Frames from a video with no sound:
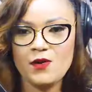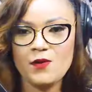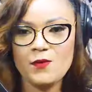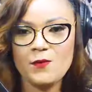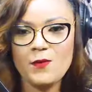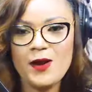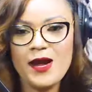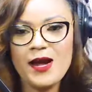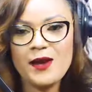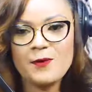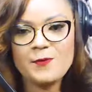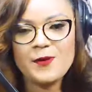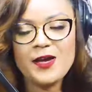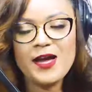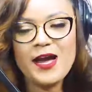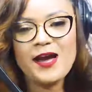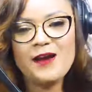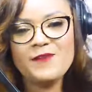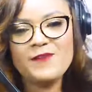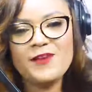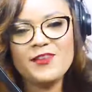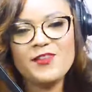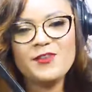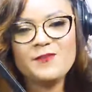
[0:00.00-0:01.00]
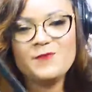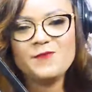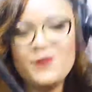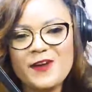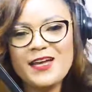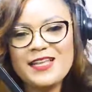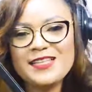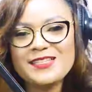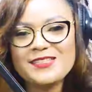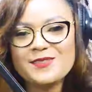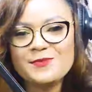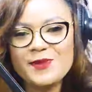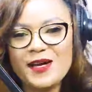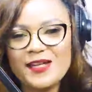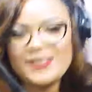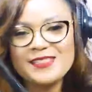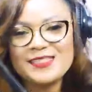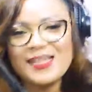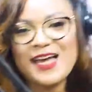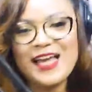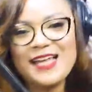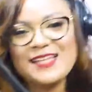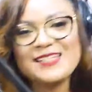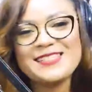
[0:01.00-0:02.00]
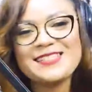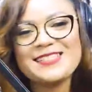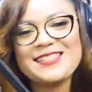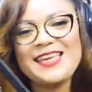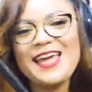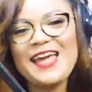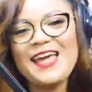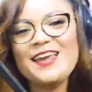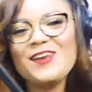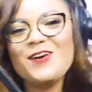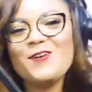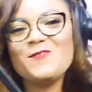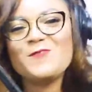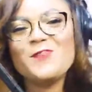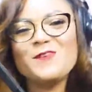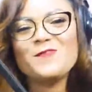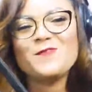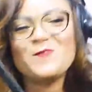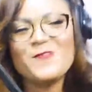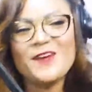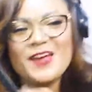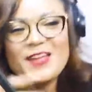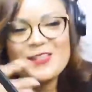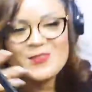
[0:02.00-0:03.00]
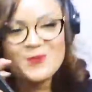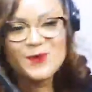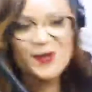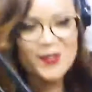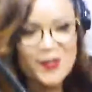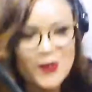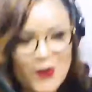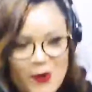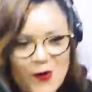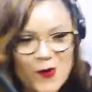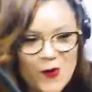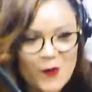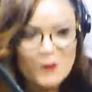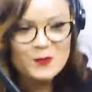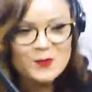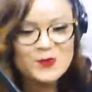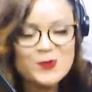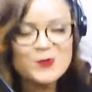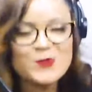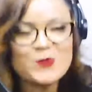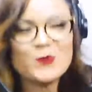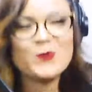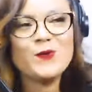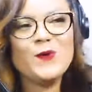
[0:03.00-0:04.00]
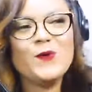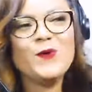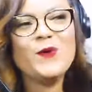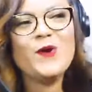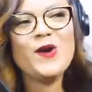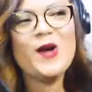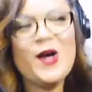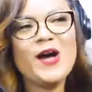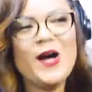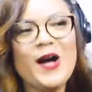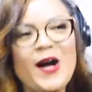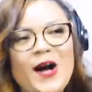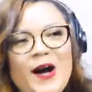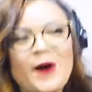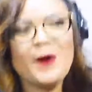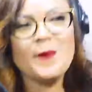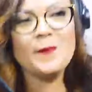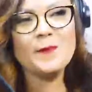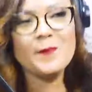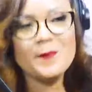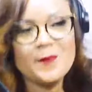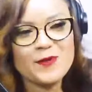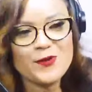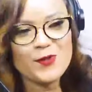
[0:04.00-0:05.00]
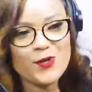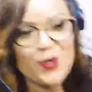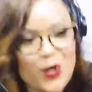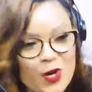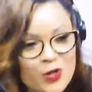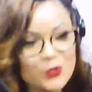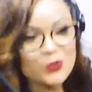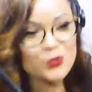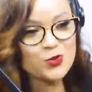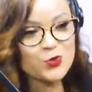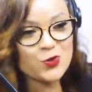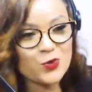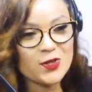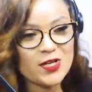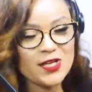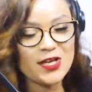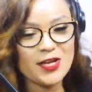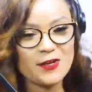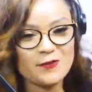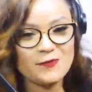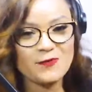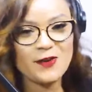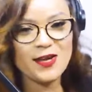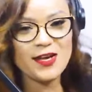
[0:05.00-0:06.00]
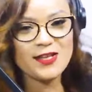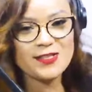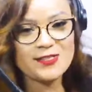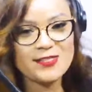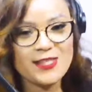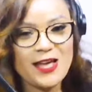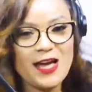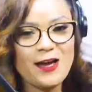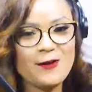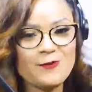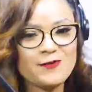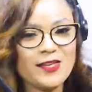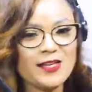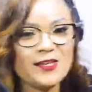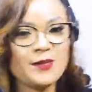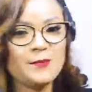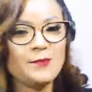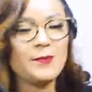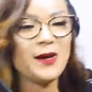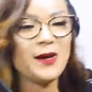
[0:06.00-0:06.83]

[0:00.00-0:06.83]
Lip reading: All right, we have an events manager and scale of events when it comes to yours truly events after the